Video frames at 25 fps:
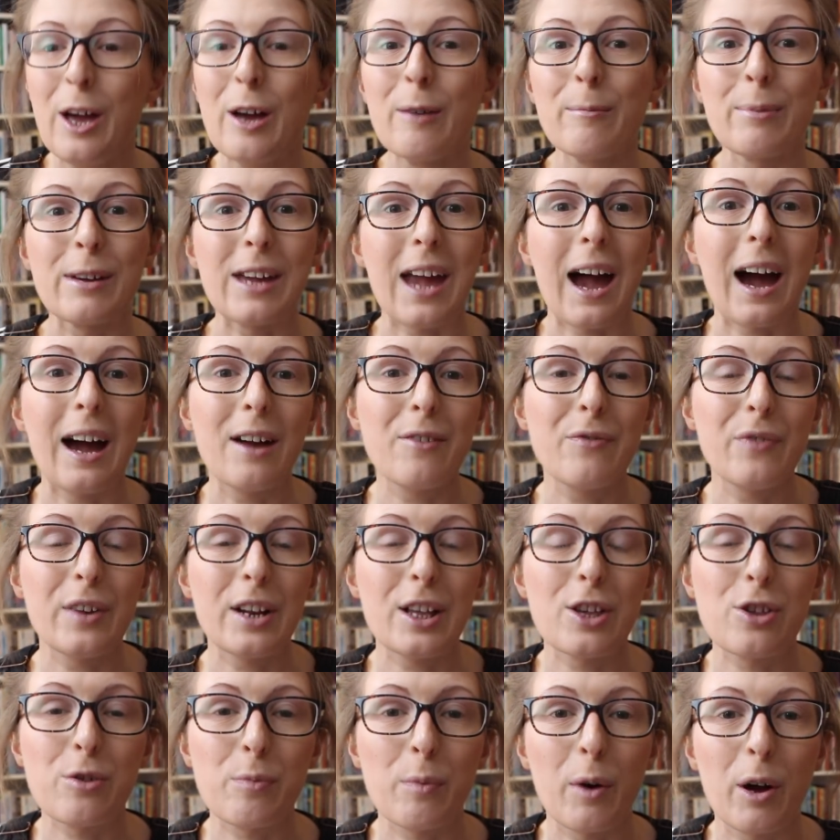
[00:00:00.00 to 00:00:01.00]
But yeah, I
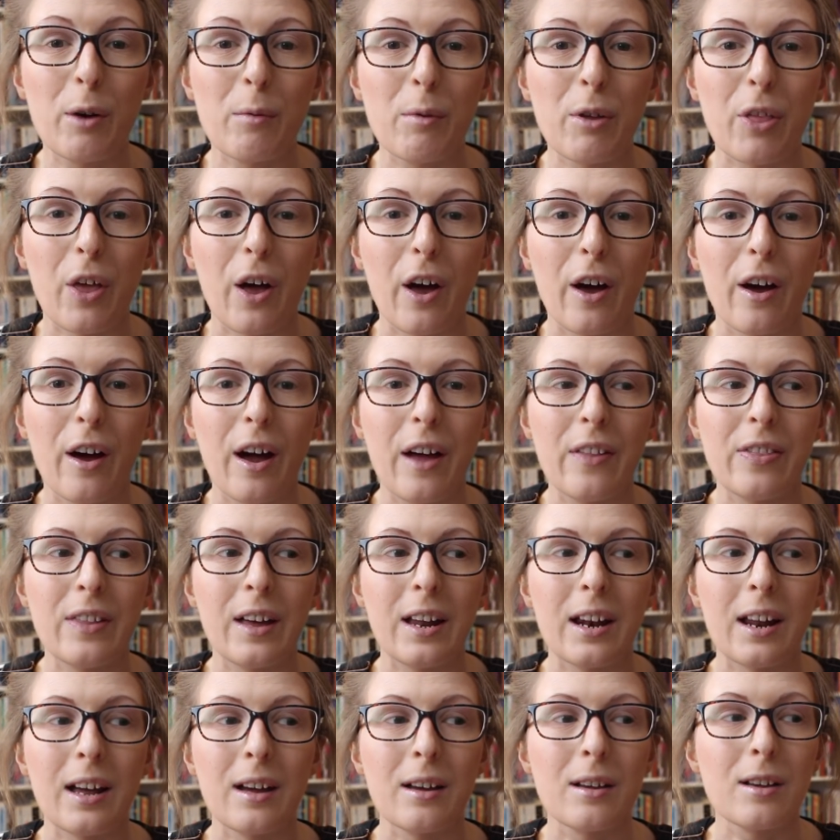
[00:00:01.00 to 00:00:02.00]
finished work with her, and
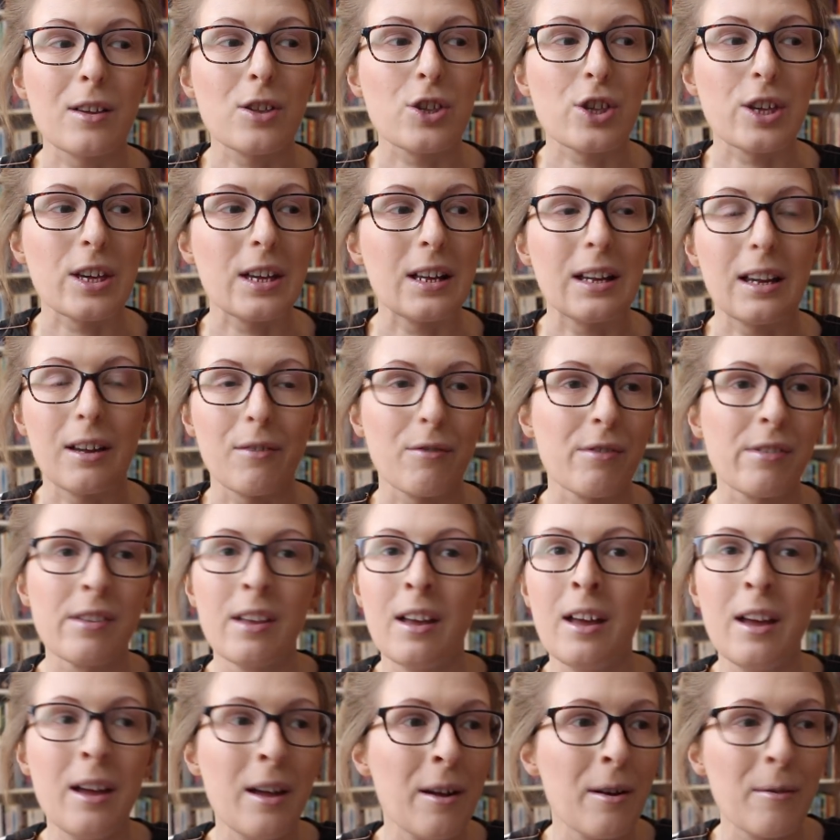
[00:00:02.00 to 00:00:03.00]
then she lives
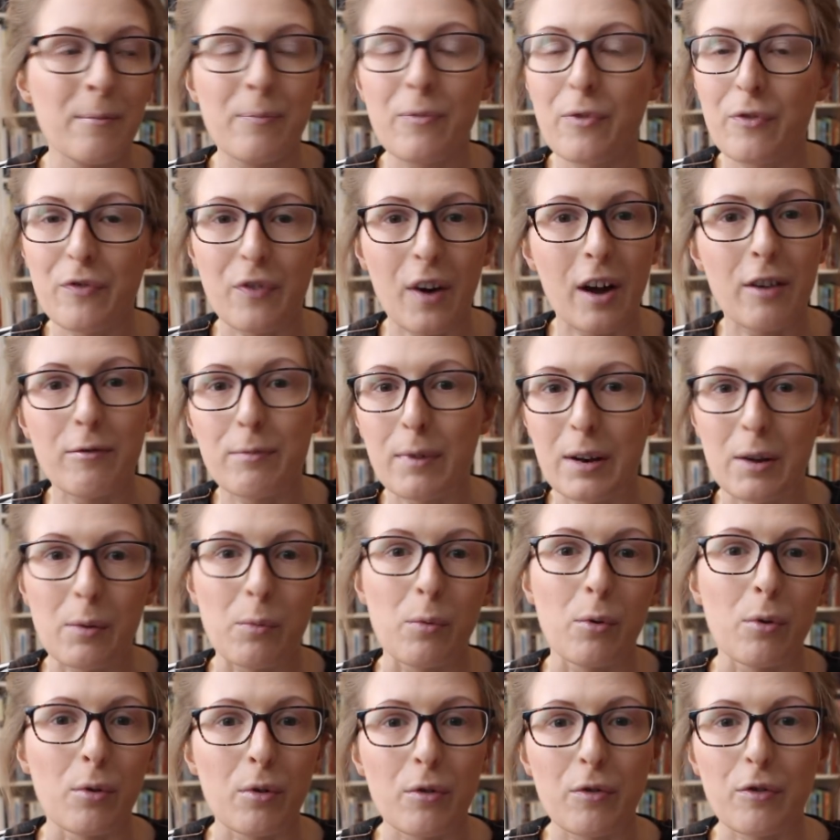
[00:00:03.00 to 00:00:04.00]
5 minute
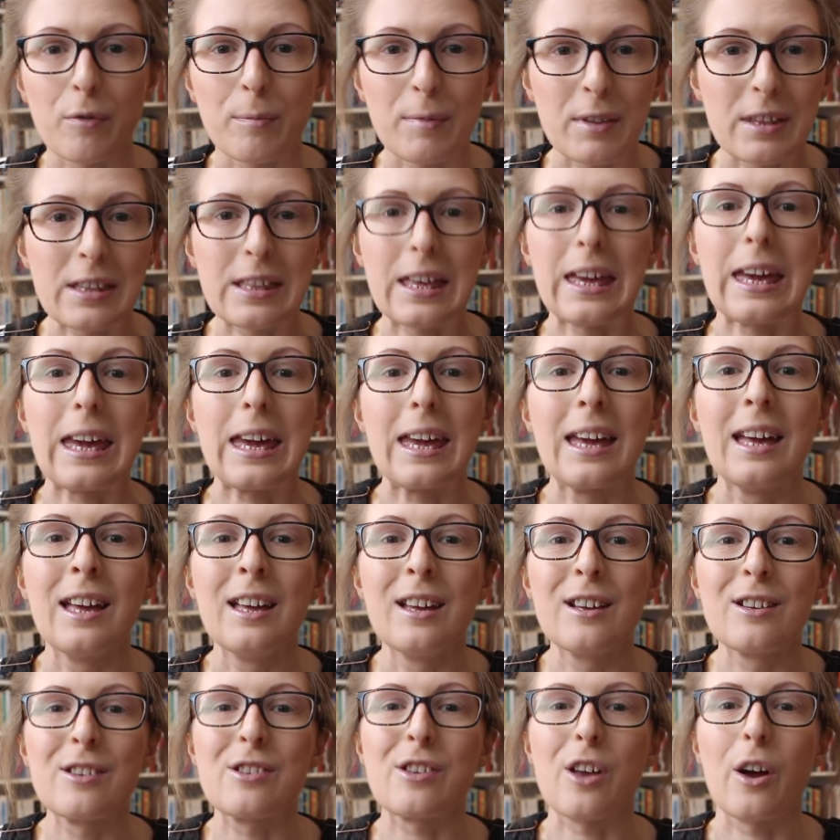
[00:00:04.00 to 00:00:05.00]
walk from the sea.
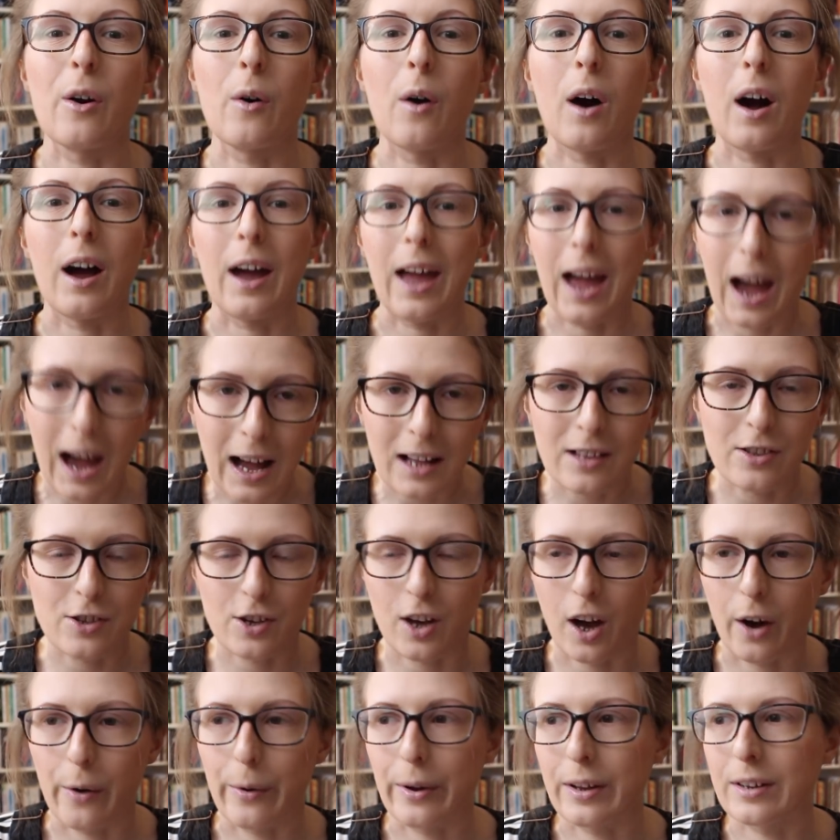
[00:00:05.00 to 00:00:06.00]
So I had to
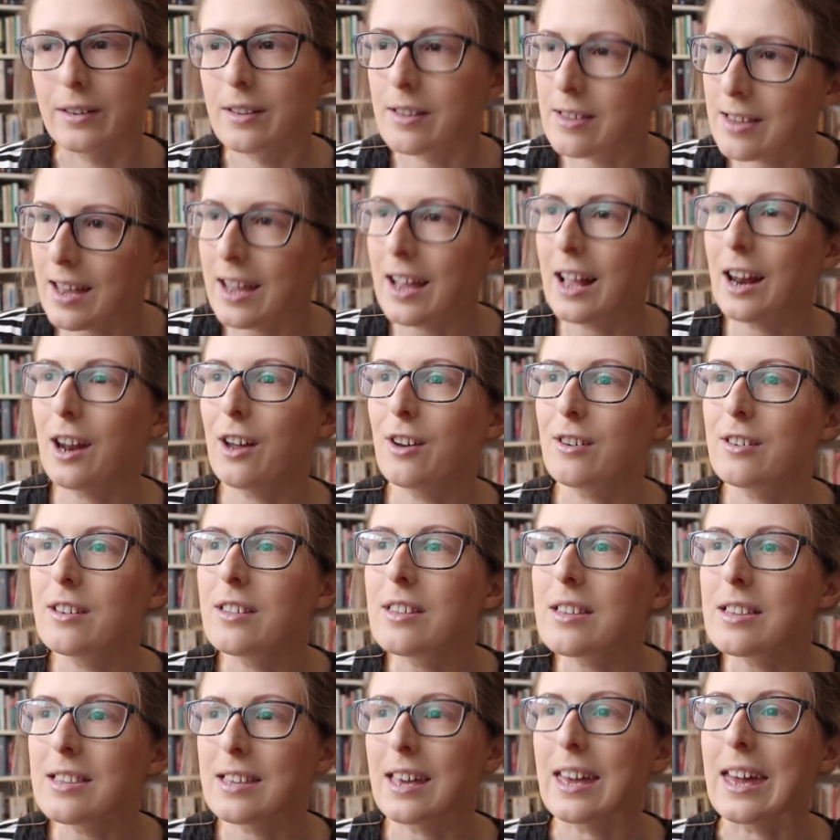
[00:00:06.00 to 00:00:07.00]
go and say hello to
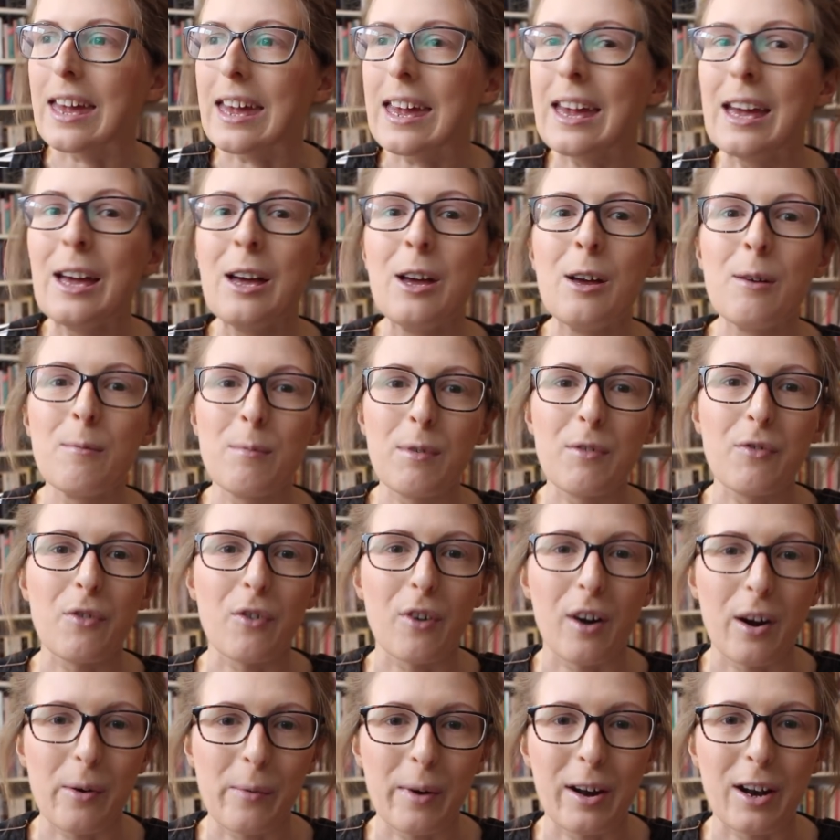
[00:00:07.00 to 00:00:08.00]
the sea
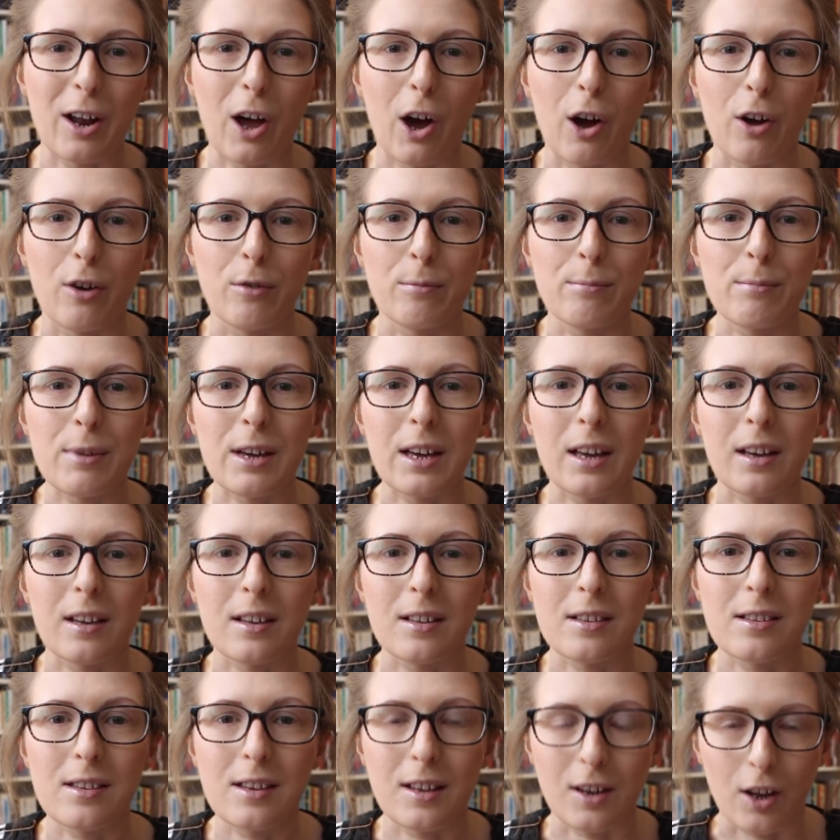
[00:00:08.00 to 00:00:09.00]
before I went home,
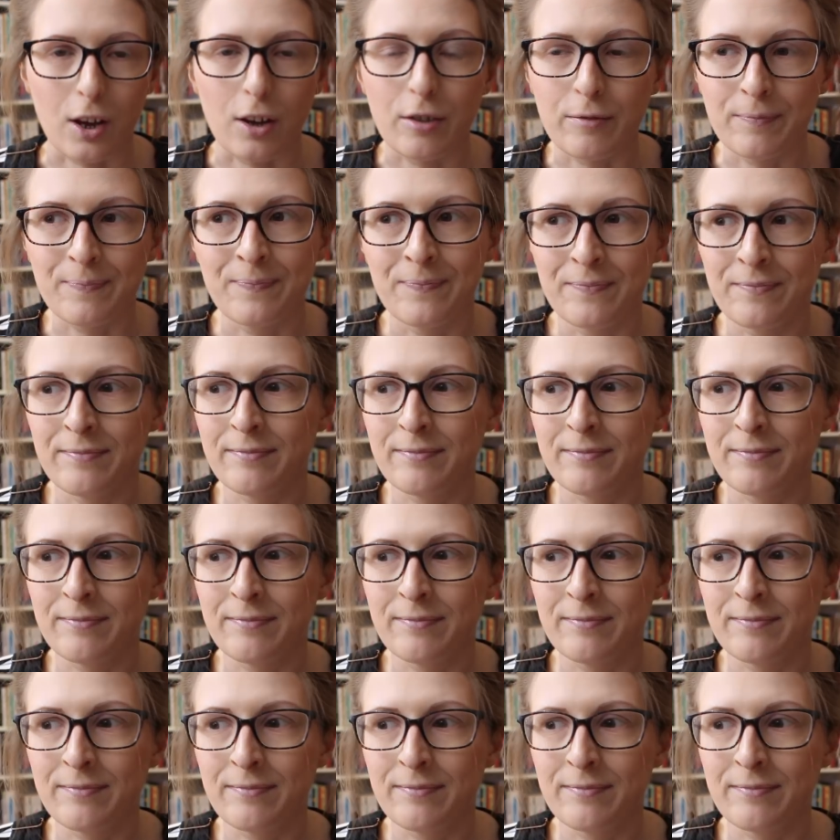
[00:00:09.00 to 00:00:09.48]
because, you know,